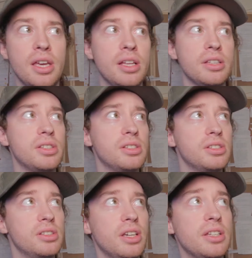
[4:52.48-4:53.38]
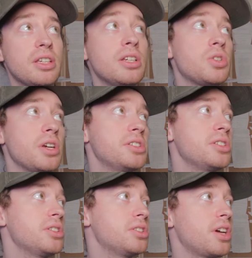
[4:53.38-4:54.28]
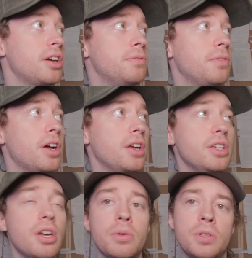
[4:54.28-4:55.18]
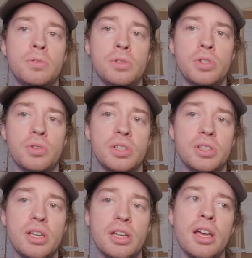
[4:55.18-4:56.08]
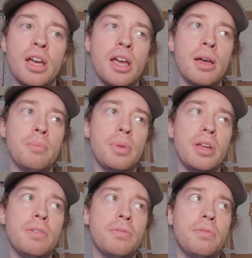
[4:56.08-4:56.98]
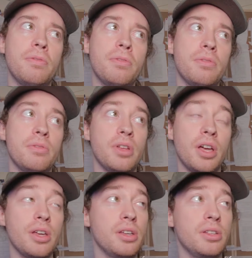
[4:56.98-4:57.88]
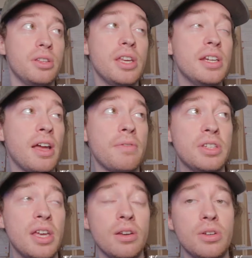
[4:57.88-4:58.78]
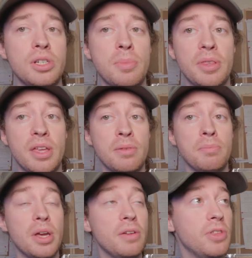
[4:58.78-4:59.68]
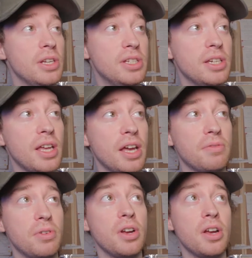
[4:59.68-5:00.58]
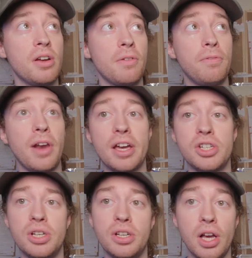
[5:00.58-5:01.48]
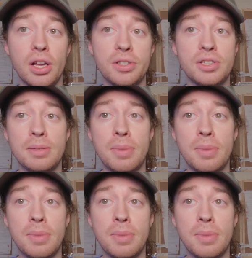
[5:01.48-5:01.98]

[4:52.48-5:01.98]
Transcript: It's interesting sci-fi, it's futuristic, but if they didn't have the technology back then, but if they did have flashing colors in the